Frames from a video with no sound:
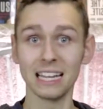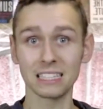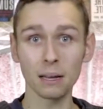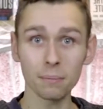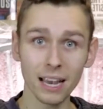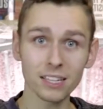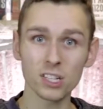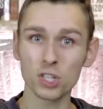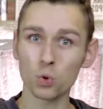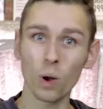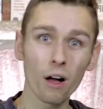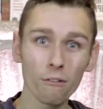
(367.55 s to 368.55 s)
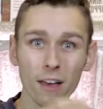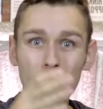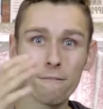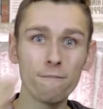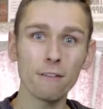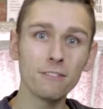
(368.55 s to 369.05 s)
In some cases, 12,
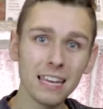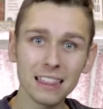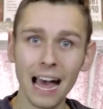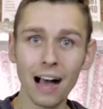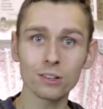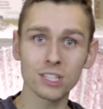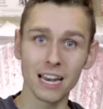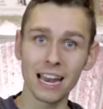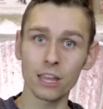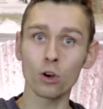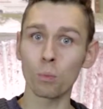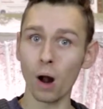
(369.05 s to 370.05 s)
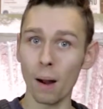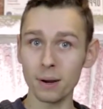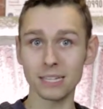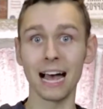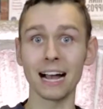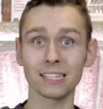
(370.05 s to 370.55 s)
15,000 in annual
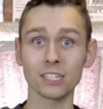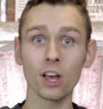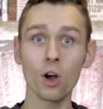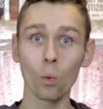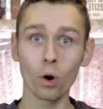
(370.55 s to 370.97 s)
property taxes,